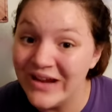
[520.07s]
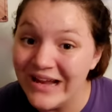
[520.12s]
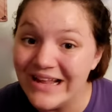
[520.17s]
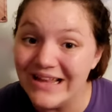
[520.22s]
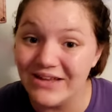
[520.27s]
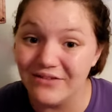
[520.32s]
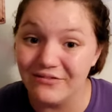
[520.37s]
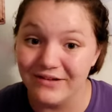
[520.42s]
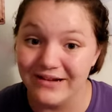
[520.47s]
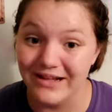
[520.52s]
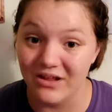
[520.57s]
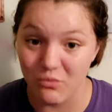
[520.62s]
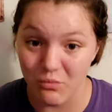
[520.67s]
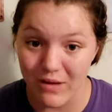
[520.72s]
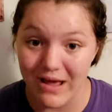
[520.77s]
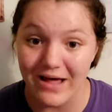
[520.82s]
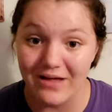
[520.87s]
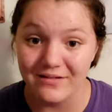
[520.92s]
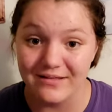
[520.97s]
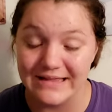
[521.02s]
really really
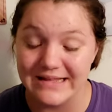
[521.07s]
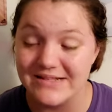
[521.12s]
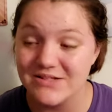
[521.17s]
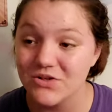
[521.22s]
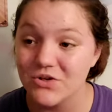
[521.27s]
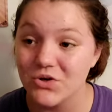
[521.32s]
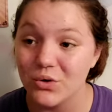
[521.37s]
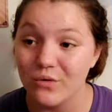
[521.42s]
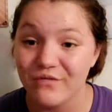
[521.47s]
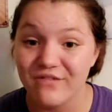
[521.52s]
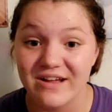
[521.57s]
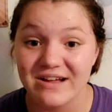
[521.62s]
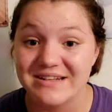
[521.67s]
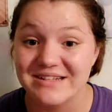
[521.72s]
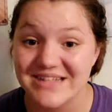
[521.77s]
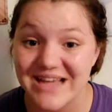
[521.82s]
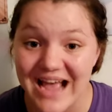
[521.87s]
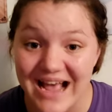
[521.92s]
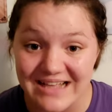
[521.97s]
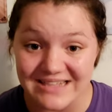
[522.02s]
well these are all
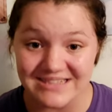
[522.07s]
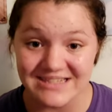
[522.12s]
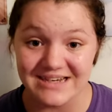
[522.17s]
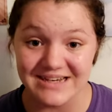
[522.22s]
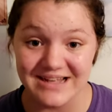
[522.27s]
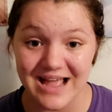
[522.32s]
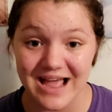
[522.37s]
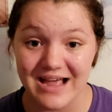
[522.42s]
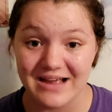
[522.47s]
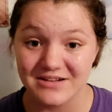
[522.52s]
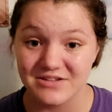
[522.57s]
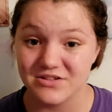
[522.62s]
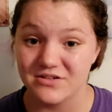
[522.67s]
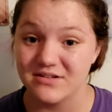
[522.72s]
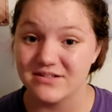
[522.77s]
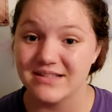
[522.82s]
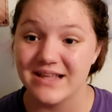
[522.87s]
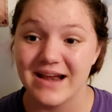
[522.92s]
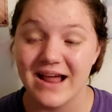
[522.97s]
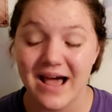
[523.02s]
fantastic
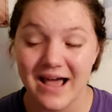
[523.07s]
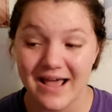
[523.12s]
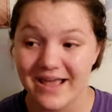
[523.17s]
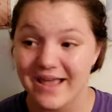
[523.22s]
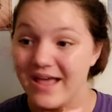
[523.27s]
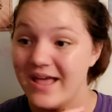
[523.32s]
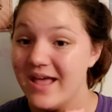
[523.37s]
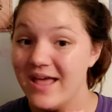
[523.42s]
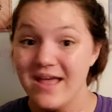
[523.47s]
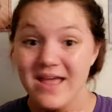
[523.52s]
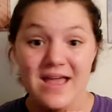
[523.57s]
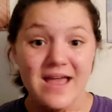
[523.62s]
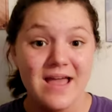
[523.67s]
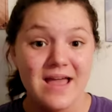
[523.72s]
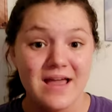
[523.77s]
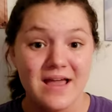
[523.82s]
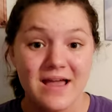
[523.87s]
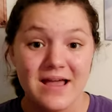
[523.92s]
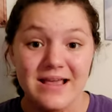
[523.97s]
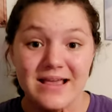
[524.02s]
actors that i
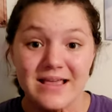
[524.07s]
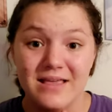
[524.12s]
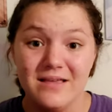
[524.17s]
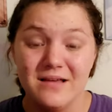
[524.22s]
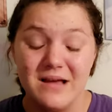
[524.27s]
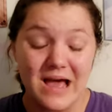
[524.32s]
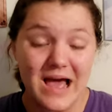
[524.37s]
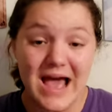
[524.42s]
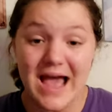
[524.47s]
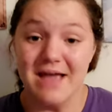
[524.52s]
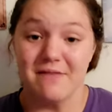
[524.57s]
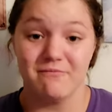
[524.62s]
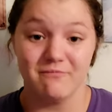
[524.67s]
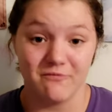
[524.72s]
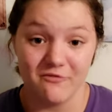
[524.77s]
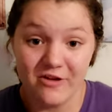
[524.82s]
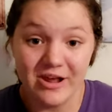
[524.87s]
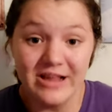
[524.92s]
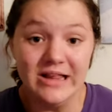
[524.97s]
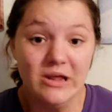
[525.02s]
i
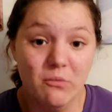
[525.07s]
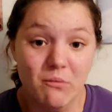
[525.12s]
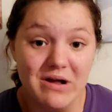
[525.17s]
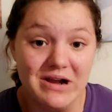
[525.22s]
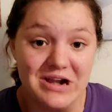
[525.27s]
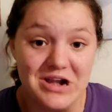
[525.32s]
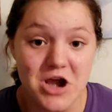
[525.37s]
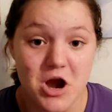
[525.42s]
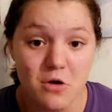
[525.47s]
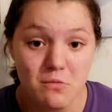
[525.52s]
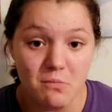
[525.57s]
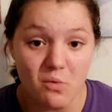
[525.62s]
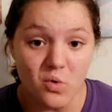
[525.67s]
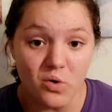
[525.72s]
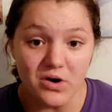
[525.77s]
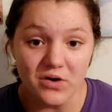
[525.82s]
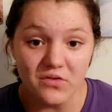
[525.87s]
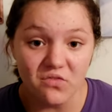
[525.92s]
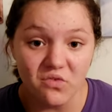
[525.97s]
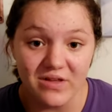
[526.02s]
really want to know
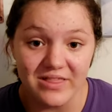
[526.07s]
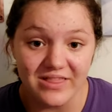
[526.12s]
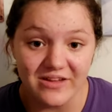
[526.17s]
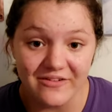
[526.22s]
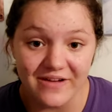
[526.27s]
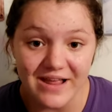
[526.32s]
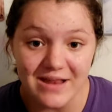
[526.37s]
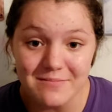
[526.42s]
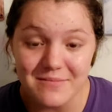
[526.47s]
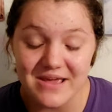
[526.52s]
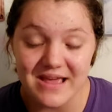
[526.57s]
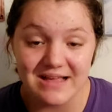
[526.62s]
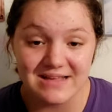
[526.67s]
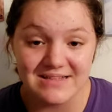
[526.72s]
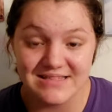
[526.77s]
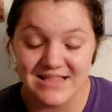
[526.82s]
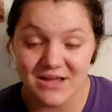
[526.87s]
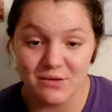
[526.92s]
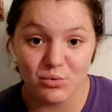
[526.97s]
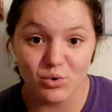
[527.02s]
more of what they're in
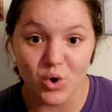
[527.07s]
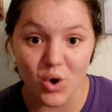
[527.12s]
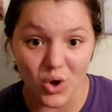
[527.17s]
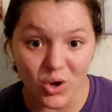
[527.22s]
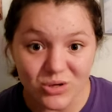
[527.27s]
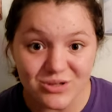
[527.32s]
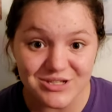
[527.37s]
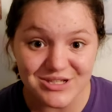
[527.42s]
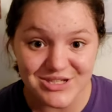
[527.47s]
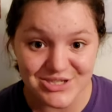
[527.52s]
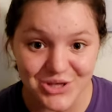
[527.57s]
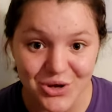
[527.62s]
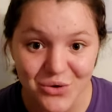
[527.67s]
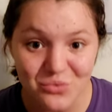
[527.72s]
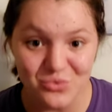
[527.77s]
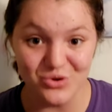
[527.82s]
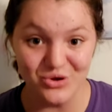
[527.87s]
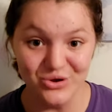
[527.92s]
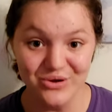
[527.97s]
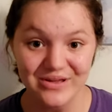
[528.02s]
because they were all so
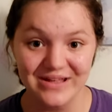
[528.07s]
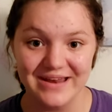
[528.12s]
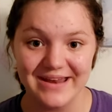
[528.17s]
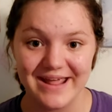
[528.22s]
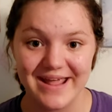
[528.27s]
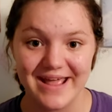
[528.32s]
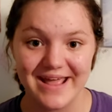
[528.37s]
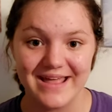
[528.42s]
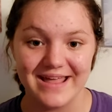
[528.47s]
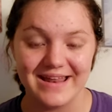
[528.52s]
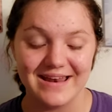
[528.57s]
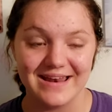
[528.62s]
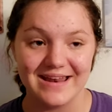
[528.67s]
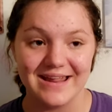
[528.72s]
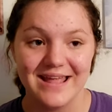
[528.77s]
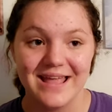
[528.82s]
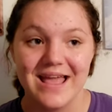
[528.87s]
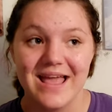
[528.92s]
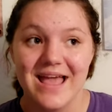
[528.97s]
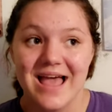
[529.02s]
good and
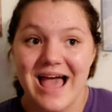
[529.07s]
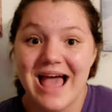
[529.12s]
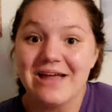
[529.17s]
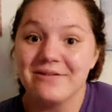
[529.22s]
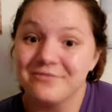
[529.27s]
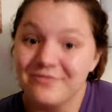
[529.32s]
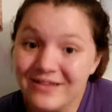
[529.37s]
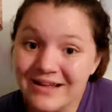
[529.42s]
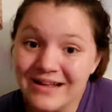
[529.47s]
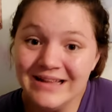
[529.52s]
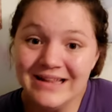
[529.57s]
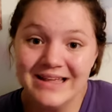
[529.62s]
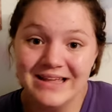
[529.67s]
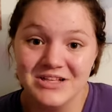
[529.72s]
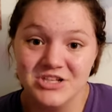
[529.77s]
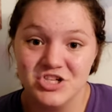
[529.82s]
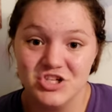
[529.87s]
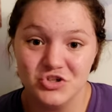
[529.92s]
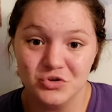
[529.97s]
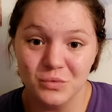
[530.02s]
i really
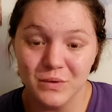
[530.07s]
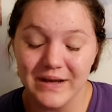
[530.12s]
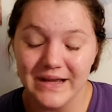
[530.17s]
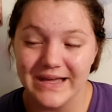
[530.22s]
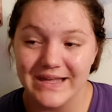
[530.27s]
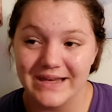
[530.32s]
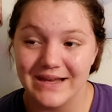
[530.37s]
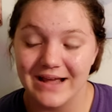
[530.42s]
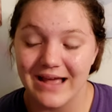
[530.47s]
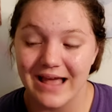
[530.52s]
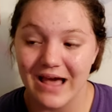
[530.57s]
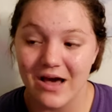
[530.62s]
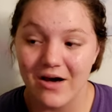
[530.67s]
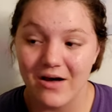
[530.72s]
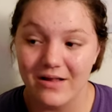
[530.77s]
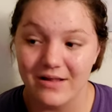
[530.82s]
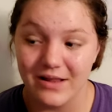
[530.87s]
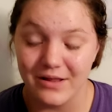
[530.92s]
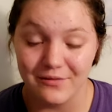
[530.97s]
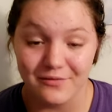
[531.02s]
enjoyed
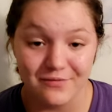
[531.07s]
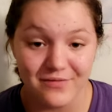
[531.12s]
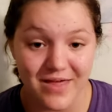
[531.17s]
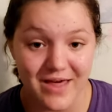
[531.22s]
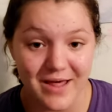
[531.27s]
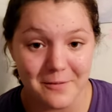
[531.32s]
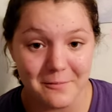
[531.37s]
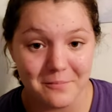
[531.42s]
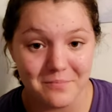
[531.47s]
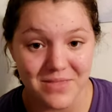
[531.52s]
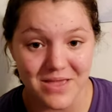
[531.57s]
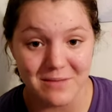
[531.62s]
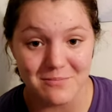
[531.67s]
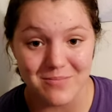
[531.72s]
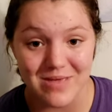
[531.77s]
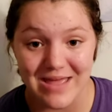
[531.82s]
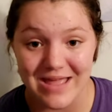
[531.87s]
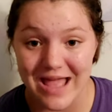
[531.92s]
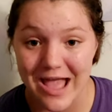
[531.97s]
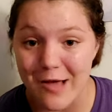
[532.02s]
all of them and
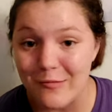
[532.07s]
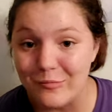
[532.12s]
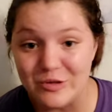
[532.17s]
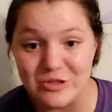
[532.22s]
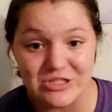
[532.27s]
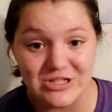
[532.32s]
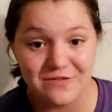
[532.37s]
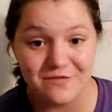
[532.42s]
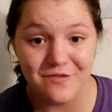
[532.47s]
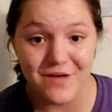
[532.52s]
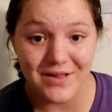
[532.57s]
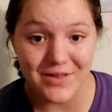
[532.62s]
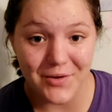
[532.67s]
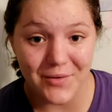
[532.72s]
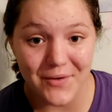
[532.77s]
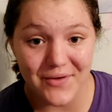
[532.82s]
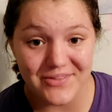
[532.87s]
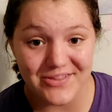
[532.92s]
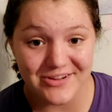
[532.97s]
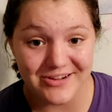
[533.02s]
being able to follow
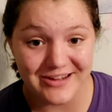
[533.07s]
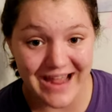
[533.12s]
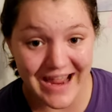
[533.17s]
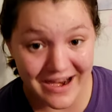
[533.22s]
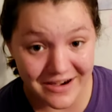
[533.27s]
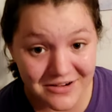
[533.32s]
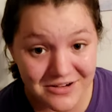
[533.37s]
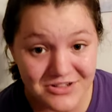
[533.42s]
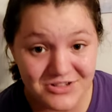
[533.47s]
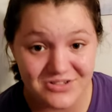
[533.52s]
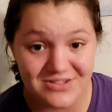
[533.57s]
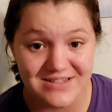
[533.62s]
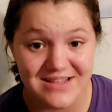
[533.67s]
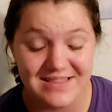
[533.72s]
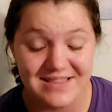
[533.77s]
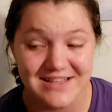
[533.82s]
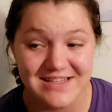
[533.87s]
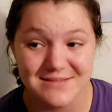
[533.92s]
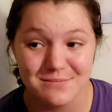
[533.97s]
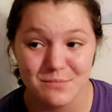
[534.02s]
all their characters
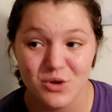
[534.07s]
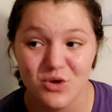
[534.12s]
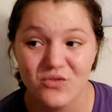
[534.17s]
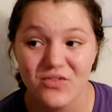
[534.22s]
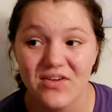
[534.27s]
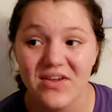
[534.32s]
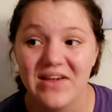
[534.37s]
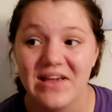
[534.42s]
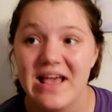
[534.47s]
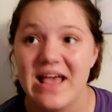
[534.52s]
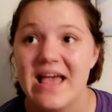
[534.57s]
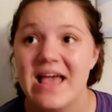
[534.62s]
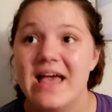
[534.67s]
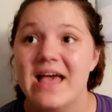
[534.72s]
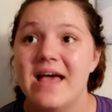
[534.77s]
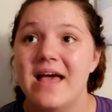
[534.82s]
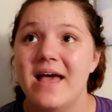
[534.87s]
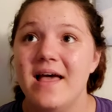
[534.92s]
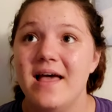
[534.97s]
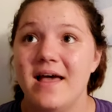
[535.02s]
in this movie
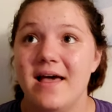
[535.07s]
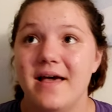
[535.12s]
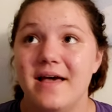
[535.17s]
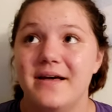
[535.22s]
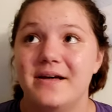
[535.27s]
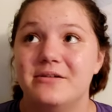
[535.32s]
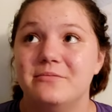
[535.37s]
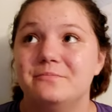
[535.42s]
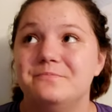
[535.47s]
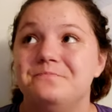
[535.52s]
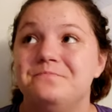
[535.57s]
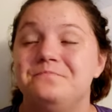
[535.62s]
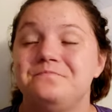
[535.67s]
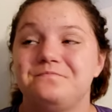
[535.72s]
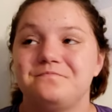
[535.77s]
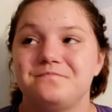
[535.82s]
um